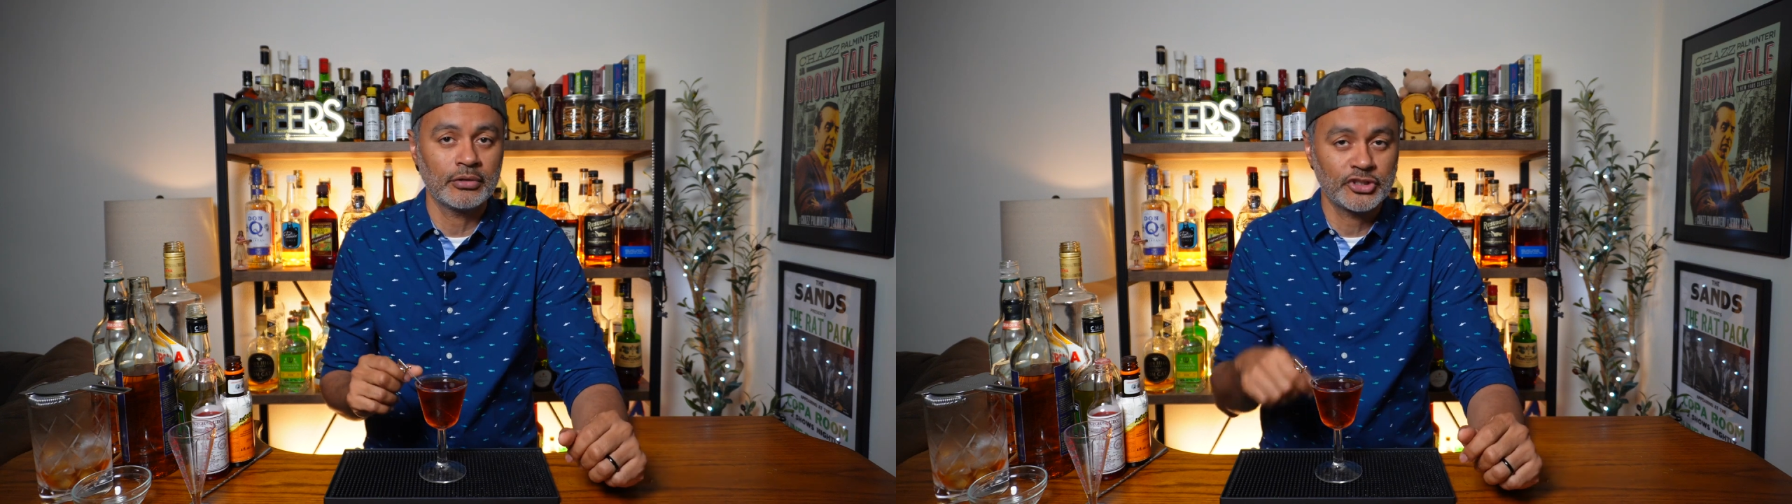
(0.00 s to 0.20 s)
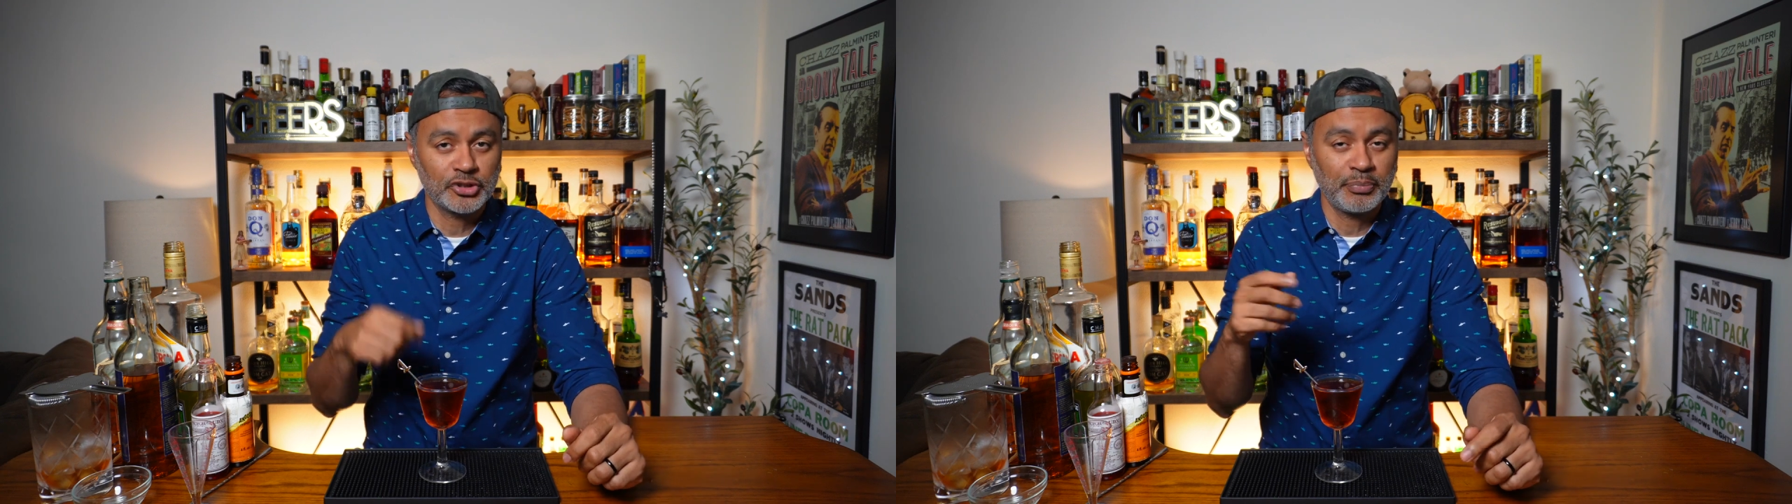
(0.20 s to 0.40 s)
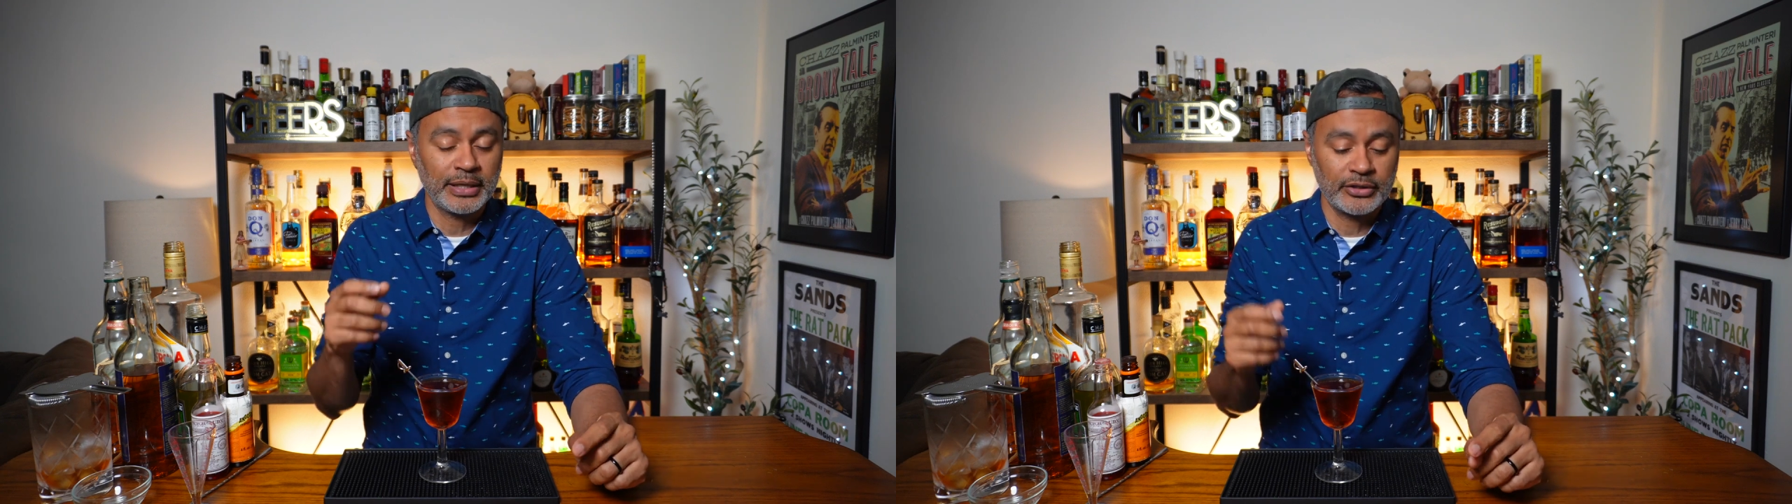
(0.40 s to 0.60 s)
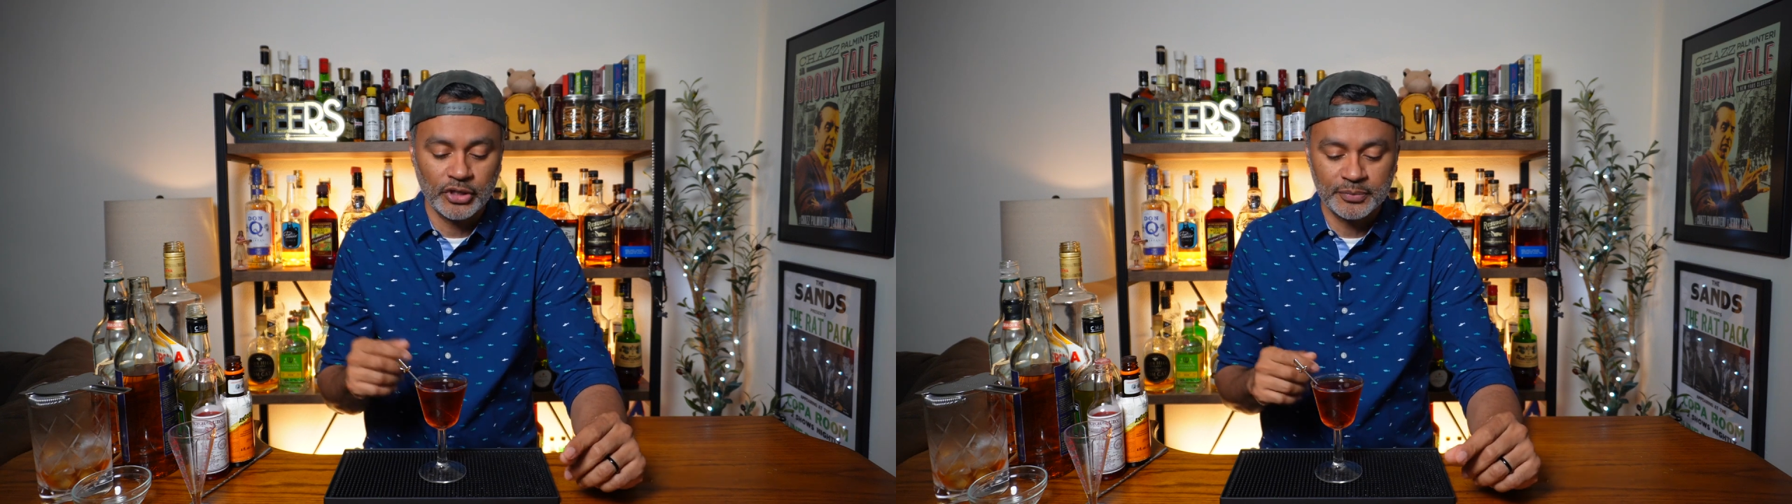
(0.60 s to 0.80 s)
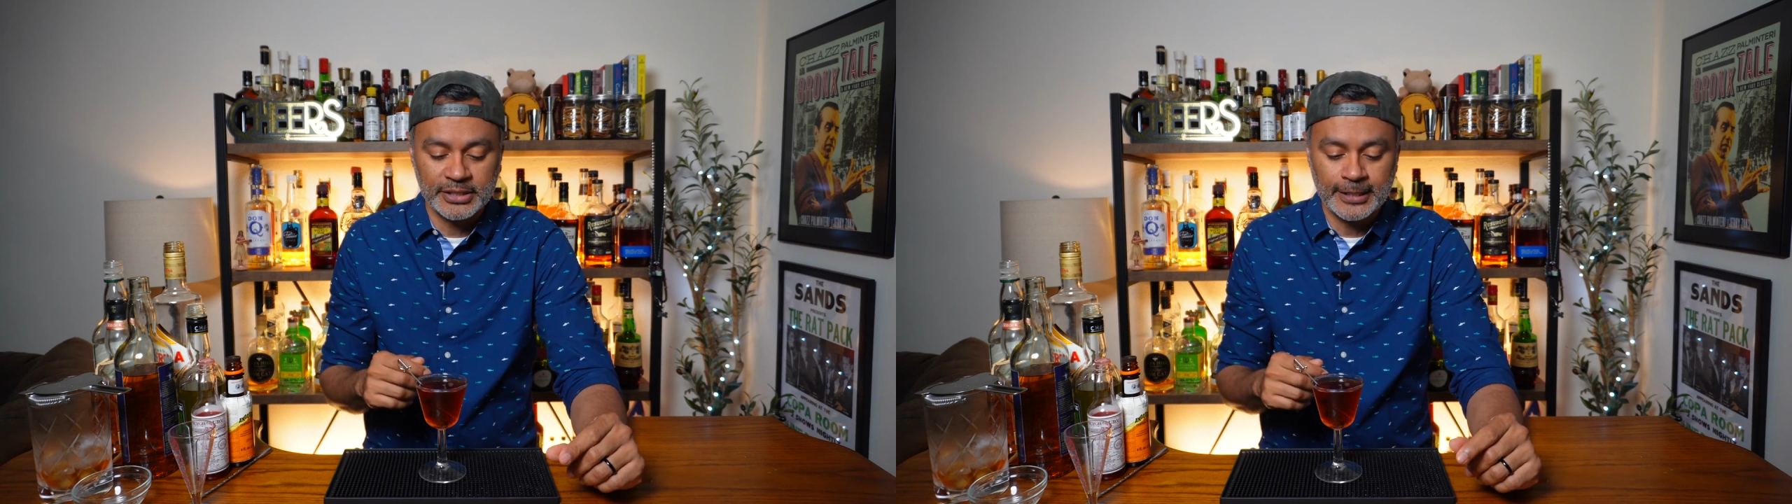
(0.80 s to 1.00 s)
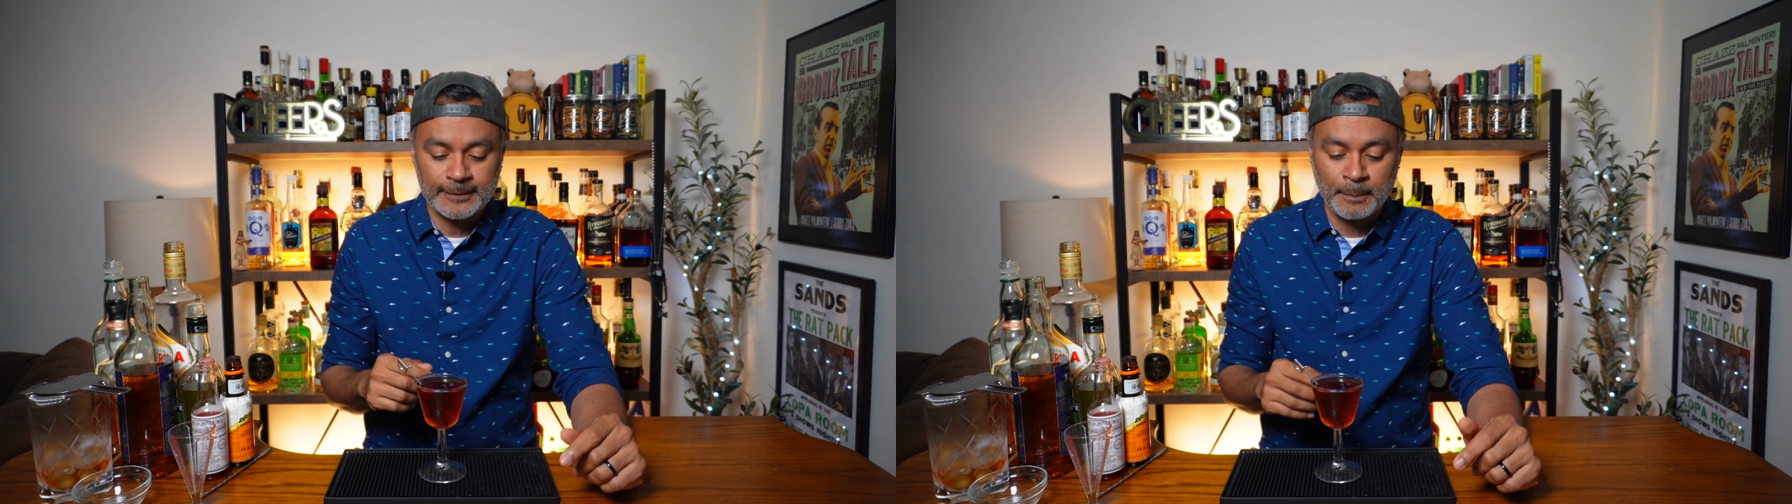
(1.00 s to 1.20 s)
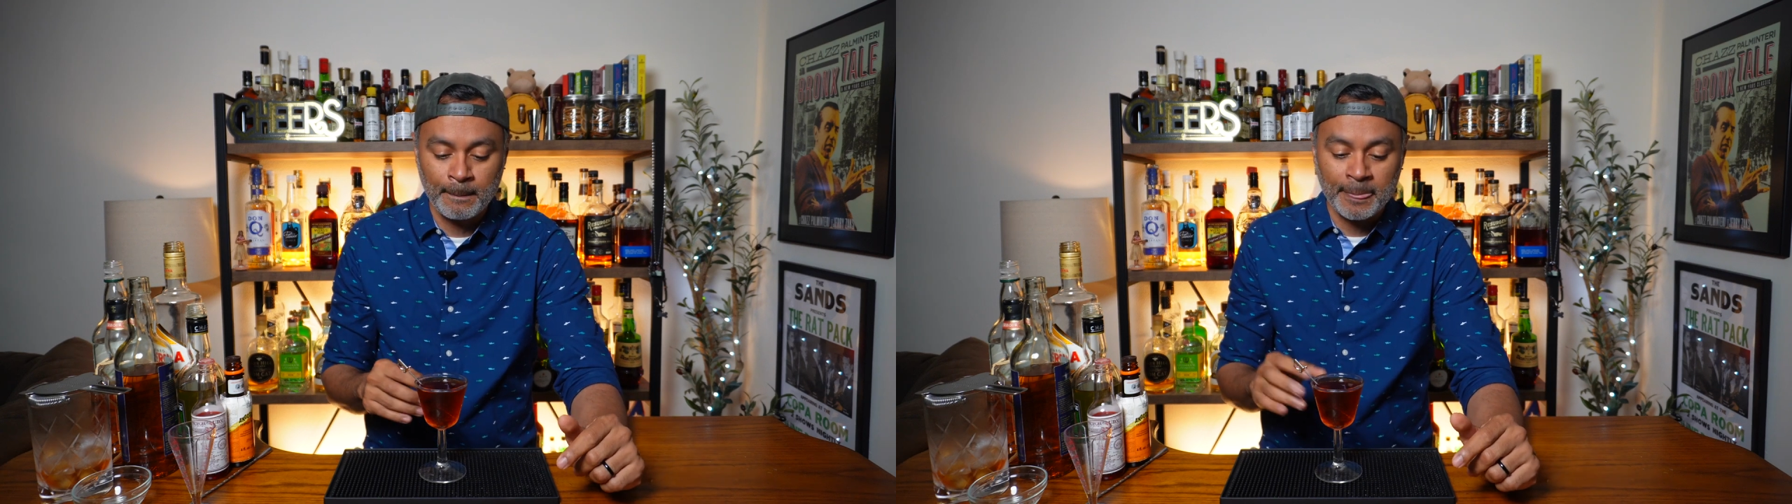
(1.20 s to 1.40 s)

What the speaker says: spin, you know what I'm saying?